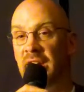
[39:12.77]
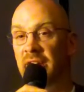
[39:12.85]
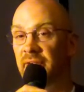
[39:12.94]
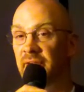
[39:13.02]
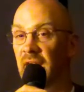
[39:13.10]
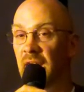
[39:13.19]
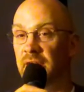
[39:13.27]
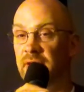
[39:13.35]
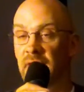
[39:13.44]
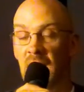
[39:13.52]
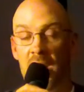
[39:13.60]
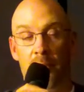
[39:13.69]
In fact,
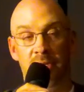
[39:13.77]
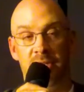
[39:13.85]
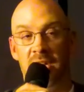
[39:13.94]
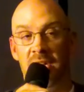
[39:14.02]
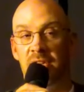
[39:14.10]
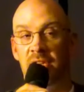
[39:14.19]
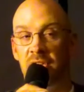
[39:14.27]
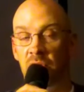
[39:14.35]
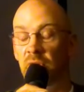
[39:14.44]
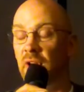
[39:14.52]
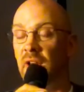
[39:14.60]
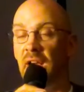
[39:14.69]
I would tend to
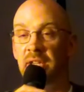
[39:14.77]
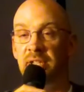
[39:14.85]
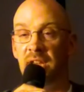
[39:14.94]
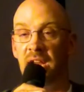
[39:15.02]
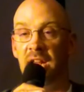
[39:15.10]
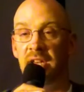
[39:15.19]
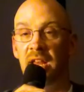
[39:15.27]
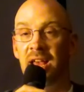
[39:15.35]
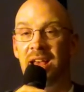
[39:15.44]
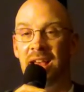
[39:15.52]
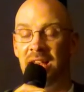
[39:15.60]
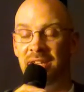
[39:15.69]
utilize that
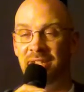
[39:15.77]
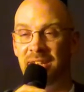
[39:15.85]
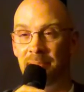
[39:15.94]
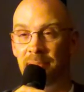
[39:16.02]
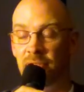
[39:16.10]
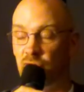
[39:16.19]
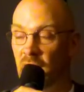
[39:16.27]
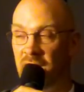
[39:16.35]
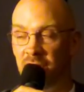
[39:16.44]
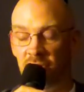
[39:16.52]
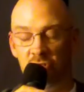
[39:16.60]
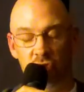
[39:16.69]
as a
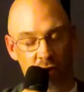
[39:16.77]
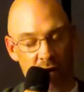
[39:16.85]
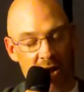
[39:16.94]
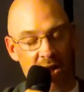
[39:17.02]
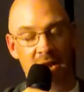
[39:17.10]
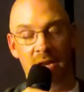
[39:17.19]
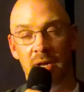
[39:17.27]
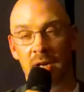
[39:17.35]
try.